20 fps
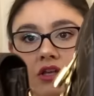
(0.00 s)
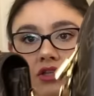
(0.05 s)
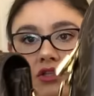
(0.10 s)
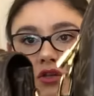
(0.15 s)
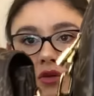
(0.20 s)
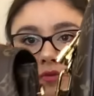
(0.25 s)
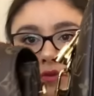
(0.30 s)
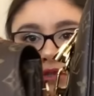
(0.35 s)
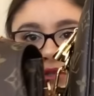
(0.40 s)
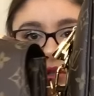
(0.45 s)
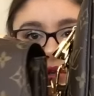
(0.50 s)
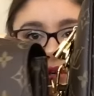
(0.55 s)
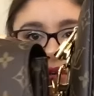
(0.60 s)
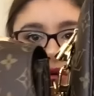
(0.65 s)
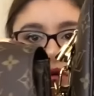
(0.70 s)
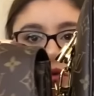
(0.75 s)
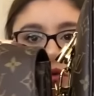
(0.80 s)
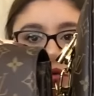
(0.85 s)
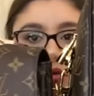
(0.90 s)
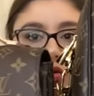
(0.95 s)
So I'm just
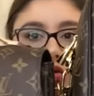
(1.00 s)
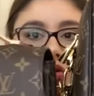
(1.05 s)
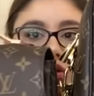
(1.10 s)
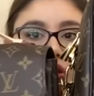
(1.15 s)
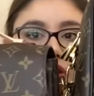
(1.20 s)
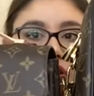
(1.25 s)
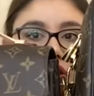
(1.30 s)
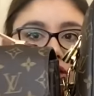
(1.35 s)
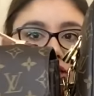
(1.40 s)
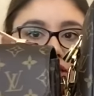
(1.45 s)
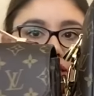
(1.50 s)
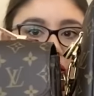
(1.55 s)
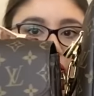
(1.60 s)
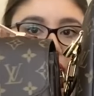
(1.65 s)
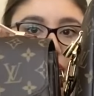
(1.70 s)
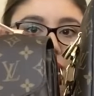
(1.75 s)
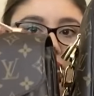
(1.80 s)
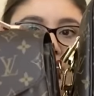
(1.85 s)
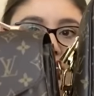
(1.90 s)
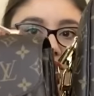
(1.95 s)
gonna hold it
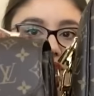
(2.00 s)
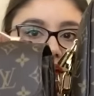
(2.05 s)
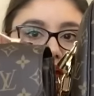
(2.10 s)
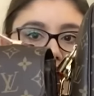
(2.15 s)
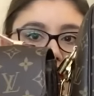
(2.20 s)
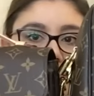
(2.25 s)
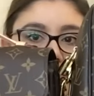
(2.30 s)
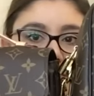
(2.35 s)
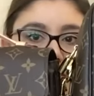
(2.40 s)
side by side